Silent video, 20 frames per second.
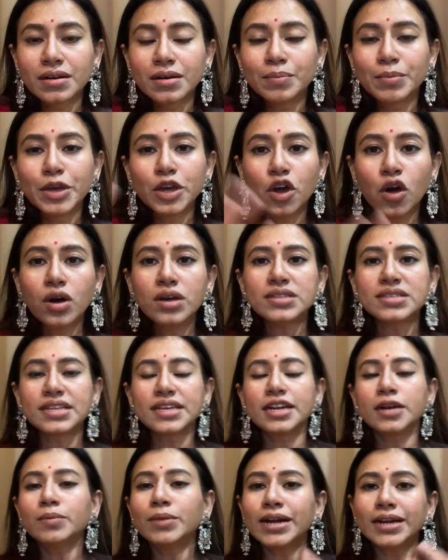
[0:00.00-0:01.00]
because
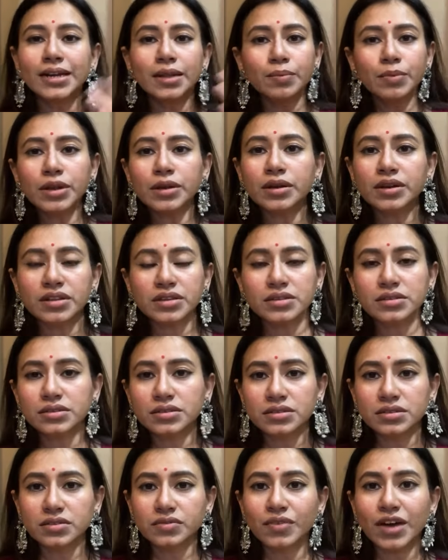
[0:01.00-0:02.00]
there are multiple
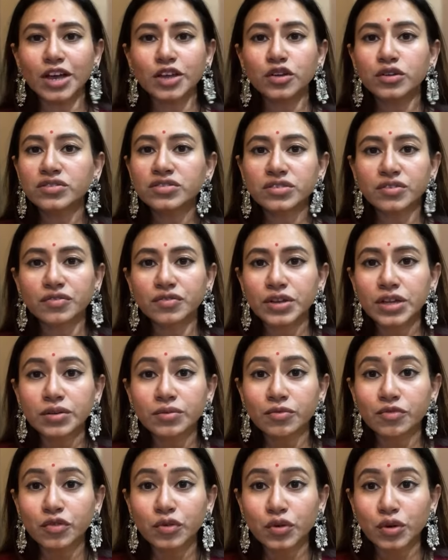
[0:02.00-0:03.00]
reasons why you're suffering
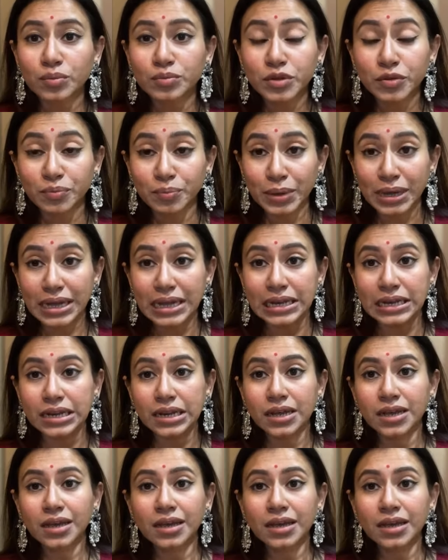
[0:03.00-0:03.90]
from the pain,